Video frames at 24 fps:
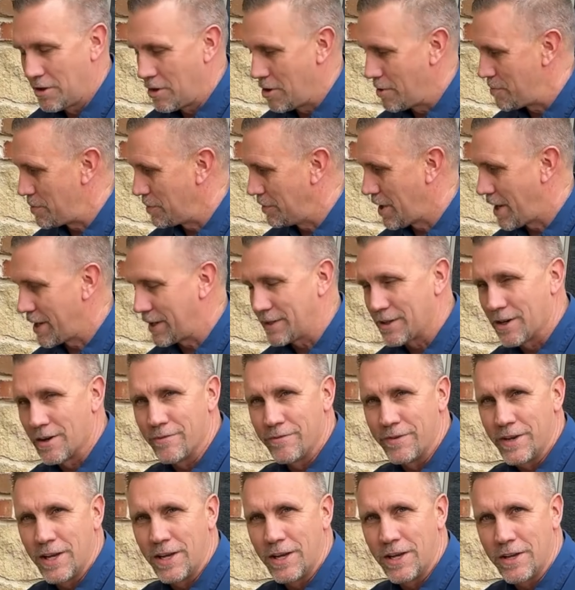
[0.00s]
Hope you liked our
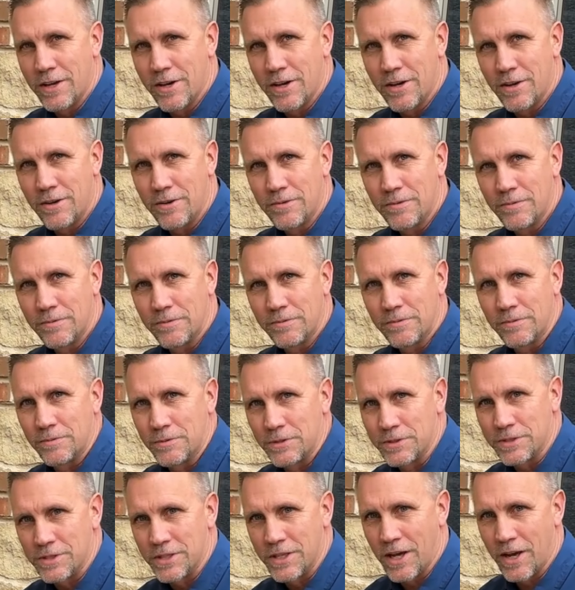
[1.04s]
video.
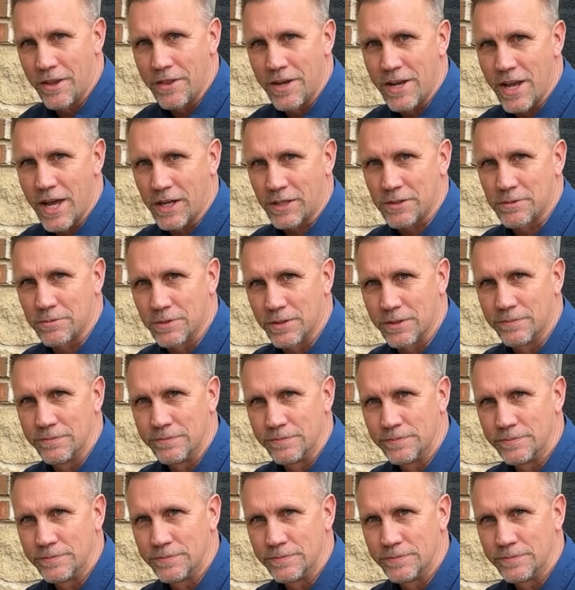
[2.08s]
We'll see you on the next one.